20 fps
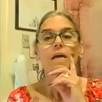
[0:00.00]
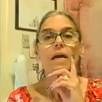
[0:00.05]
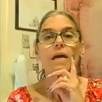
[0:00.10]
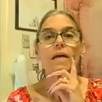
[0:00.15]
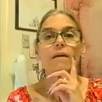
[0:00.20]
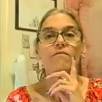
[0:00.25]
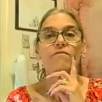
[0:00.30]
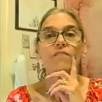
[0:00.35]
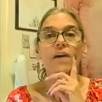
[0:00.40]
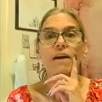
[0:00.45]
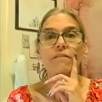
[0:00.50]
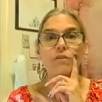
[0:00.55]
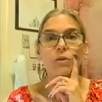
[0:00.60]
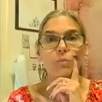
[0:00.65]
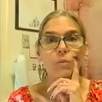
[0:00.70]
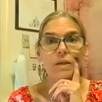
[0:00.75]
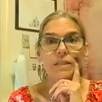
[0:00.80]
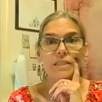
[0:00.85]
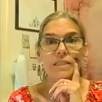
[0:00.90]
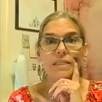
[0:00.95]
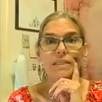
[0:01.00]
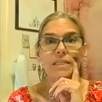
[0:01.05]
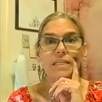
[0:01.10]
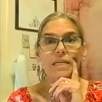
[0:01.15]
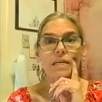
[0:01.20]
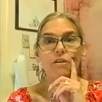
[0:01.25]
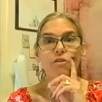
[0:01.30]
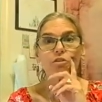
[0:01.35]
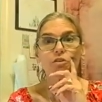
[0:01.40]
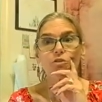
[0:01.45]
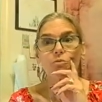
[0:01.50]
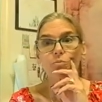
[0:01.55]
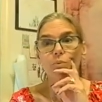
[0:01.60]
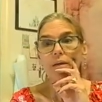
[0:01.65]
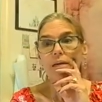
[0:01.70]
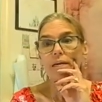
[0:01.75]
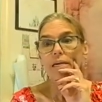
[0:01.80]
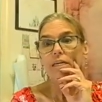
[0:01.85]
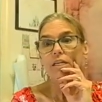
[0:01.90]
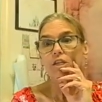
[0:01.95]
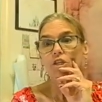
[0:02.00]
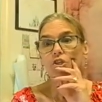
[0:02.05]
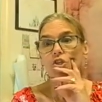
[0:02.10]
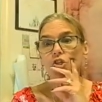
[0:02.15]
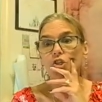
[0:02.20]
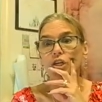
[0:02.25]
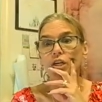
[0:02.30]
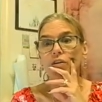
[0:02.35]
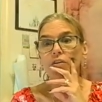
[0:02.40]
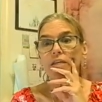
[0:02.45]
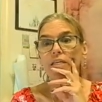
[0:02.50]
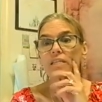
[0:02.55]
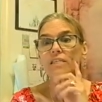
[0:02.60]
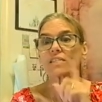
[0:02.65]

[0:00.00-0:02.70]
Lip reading: 501c3 charity.